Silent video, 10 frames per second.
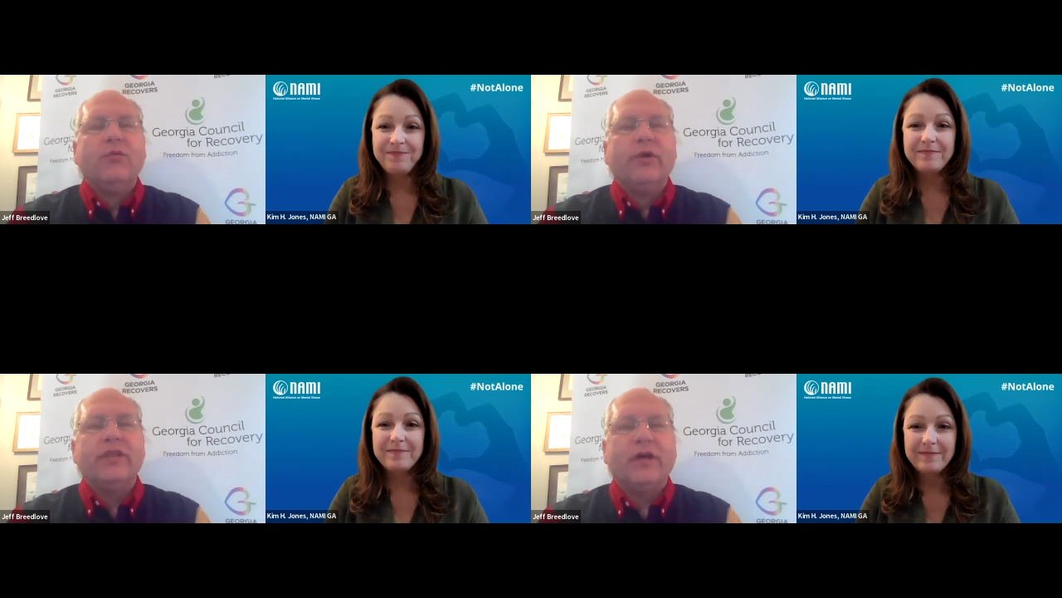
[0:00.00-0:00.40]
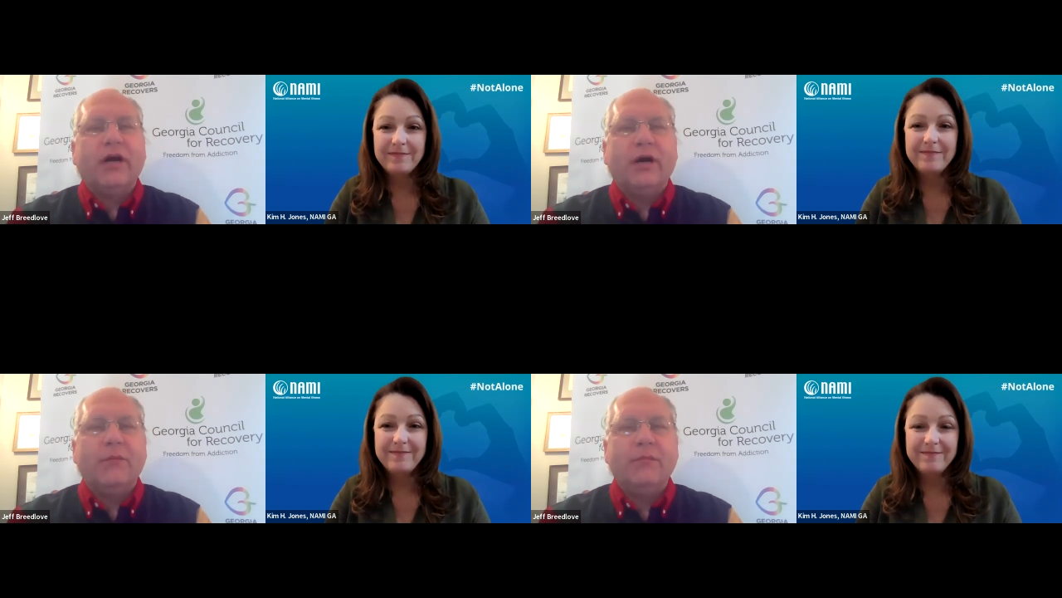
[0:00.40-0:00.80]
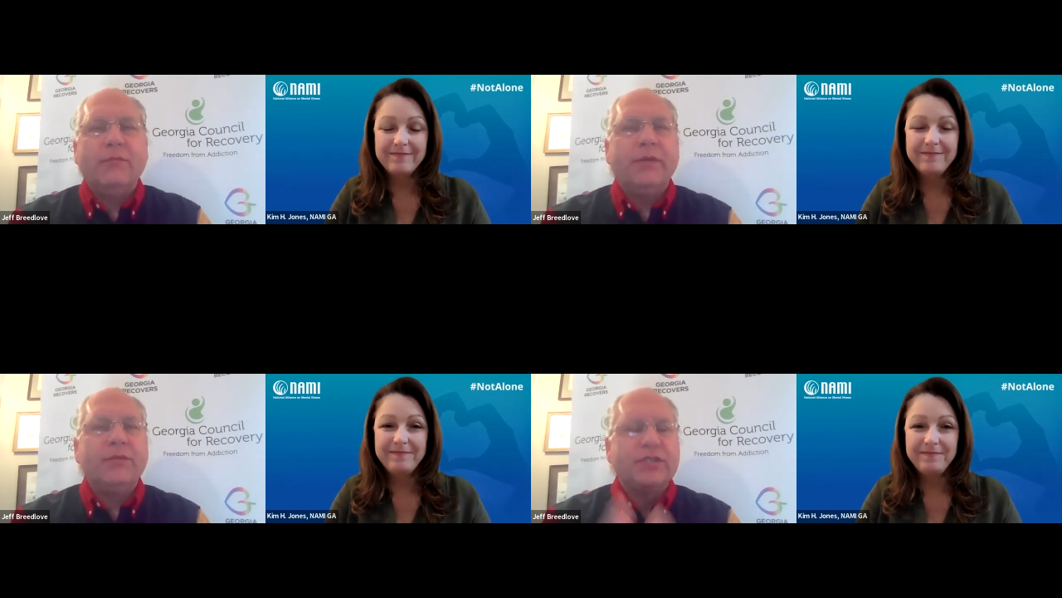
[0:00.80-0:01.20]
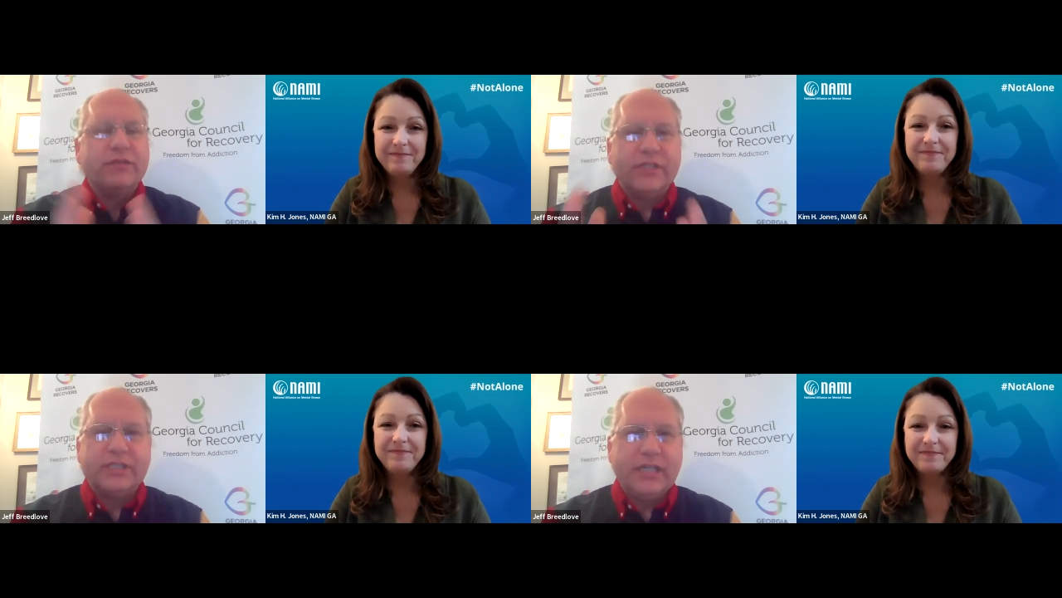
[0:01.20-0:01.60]
Speaker 1: with um, members
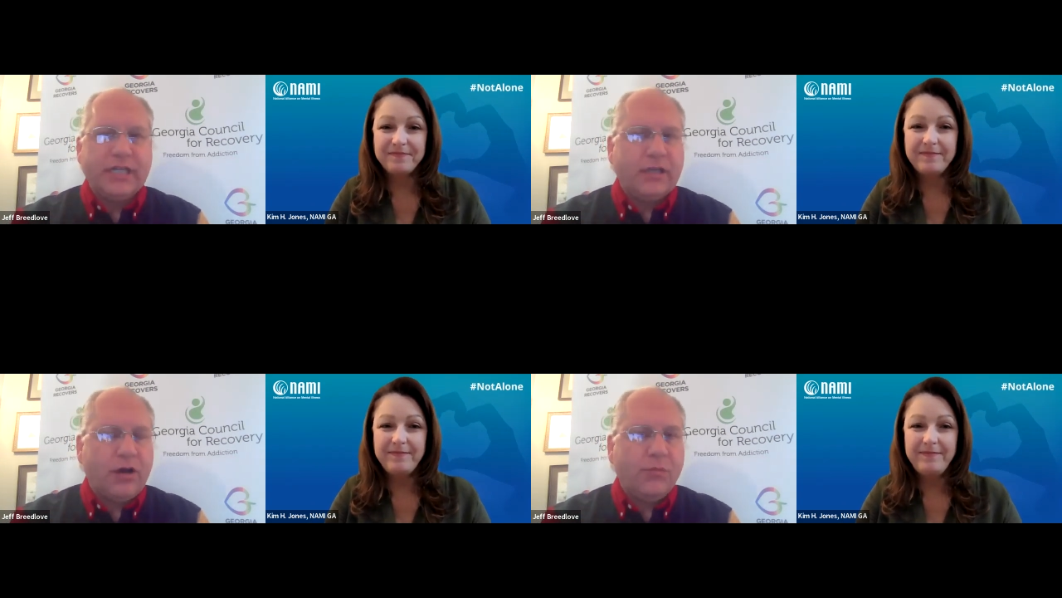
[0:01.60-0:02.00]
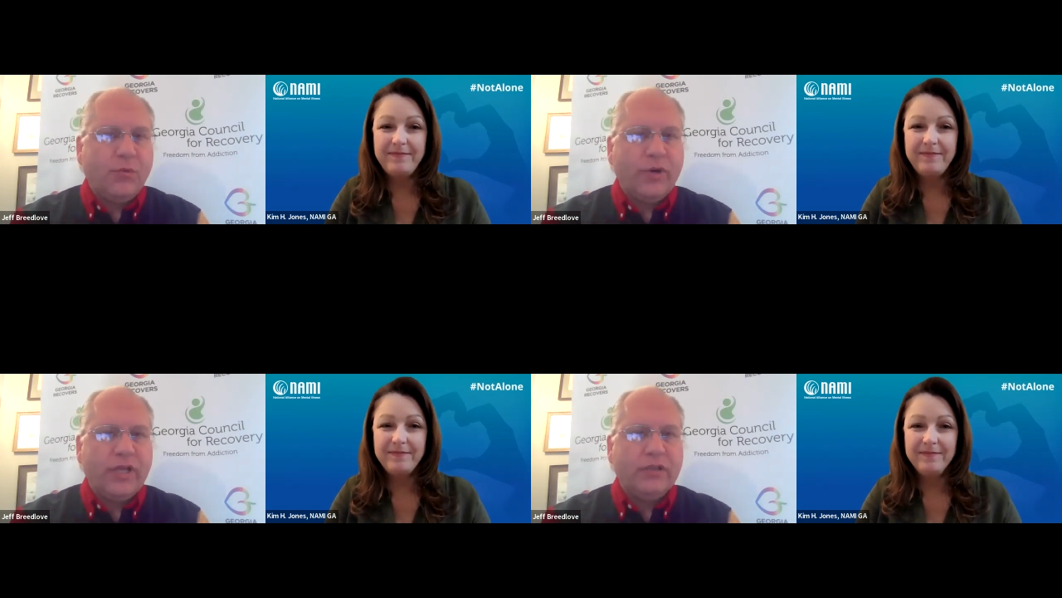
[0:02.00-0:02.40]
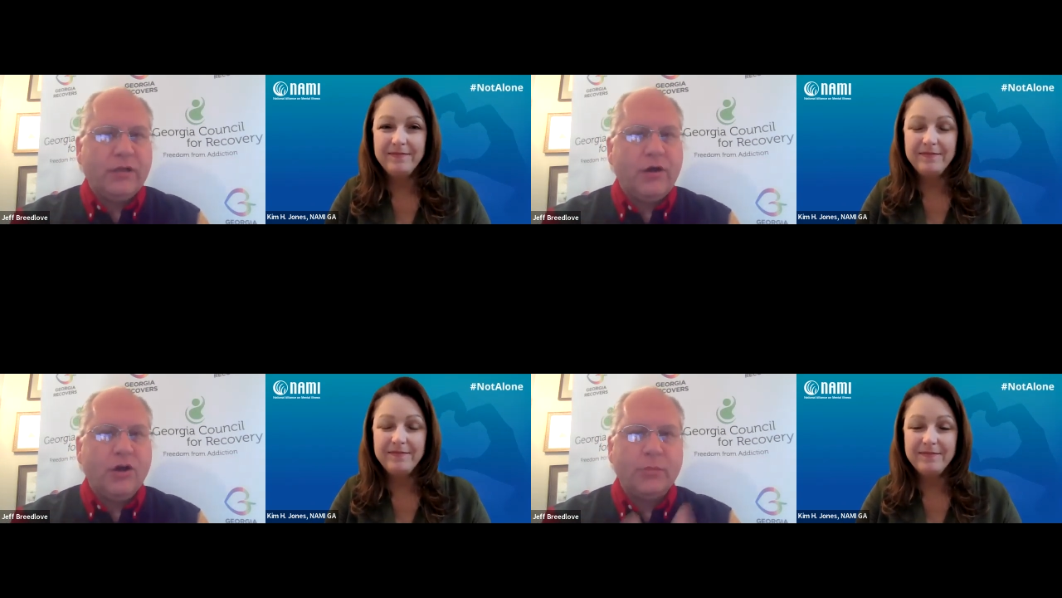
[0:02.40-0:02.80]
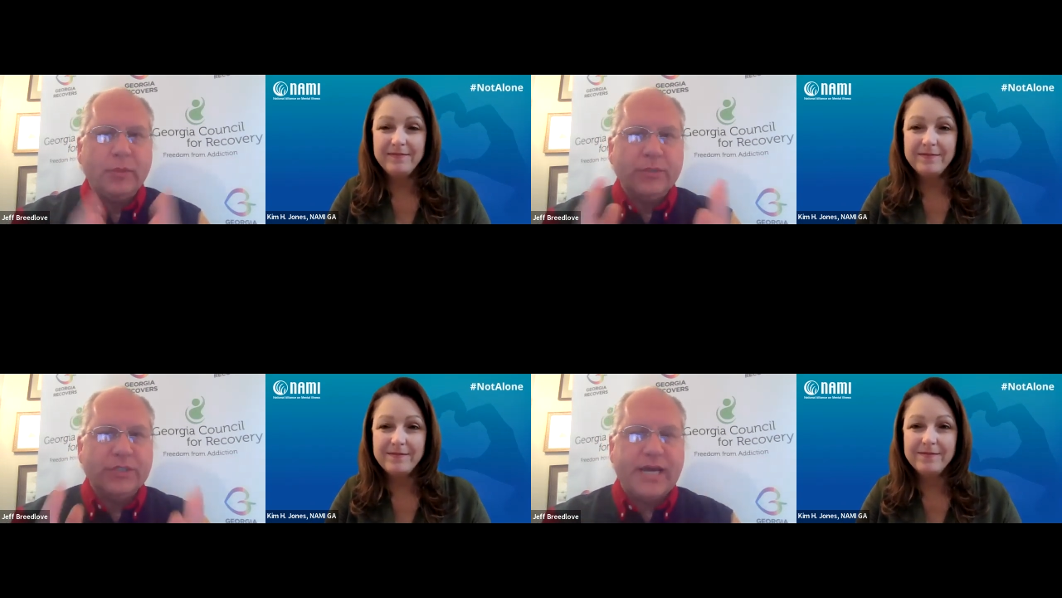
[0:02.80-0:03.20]
of the Senate all morning long,
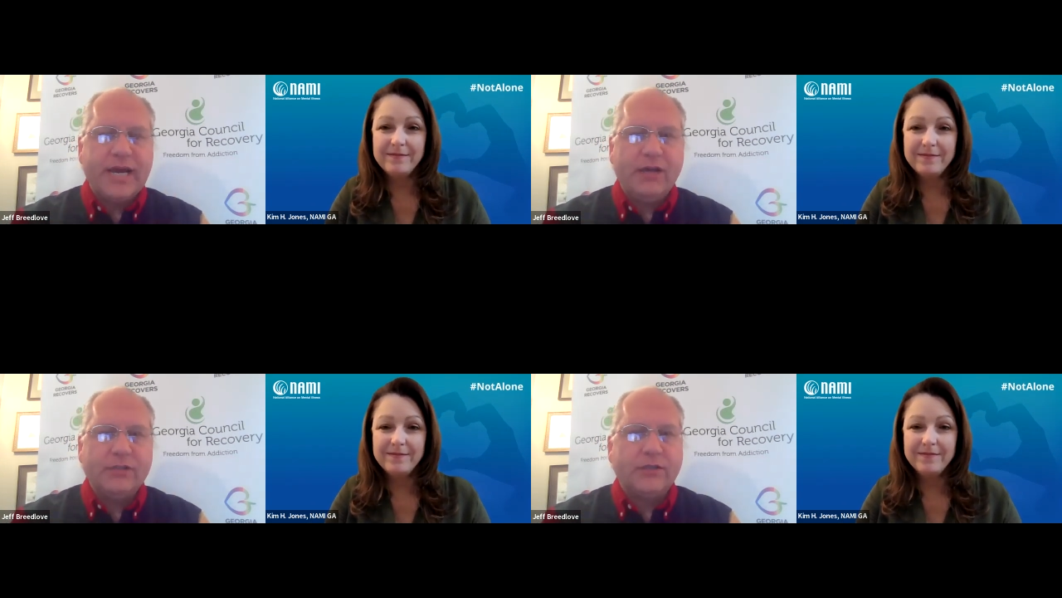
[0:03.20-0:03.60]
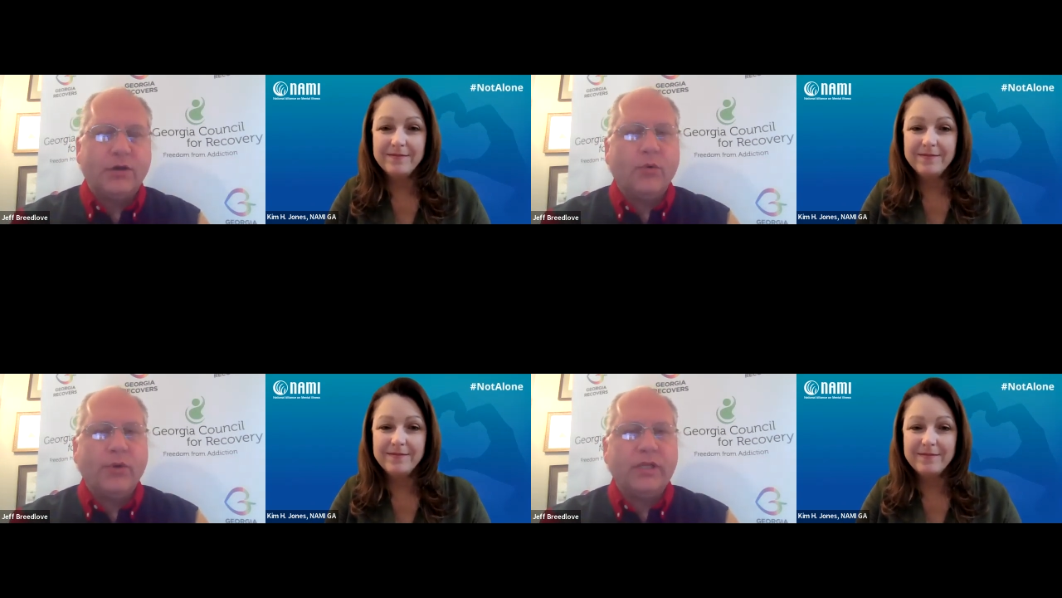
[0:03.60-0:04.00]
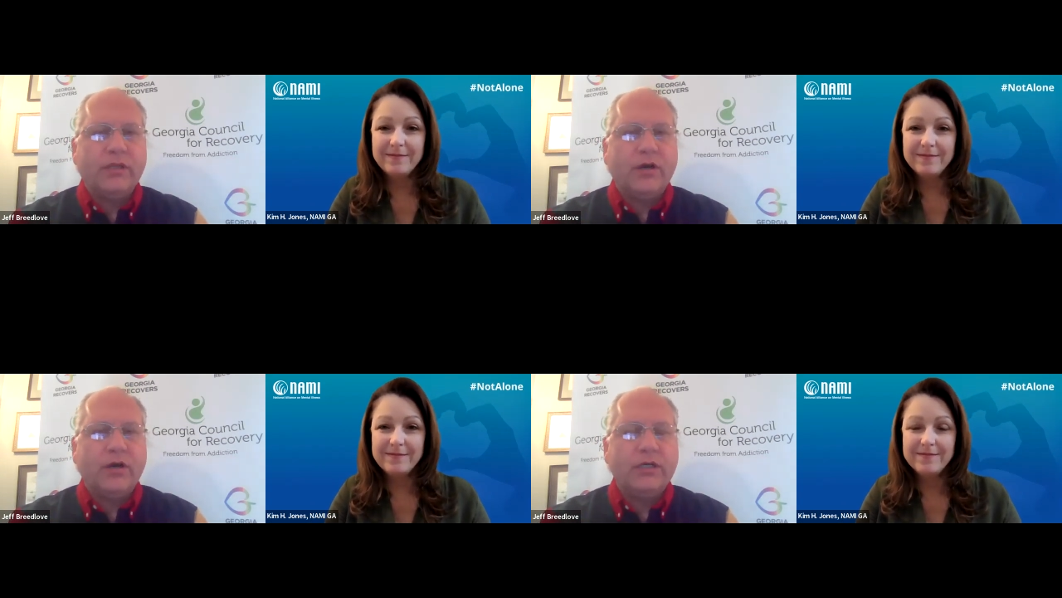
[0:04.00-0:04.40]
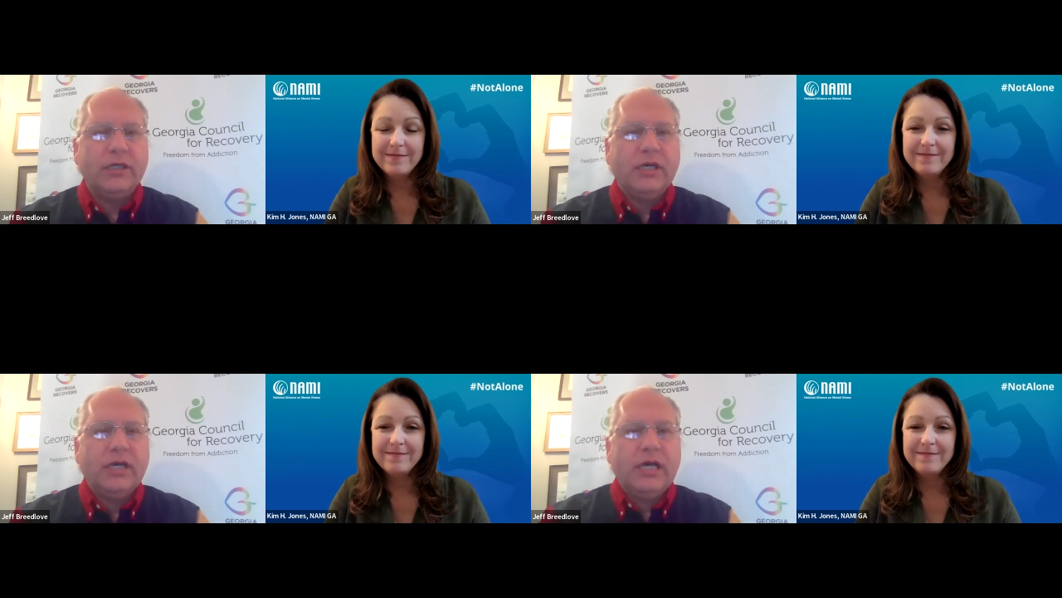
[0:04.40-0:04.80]
members of the House all morning long.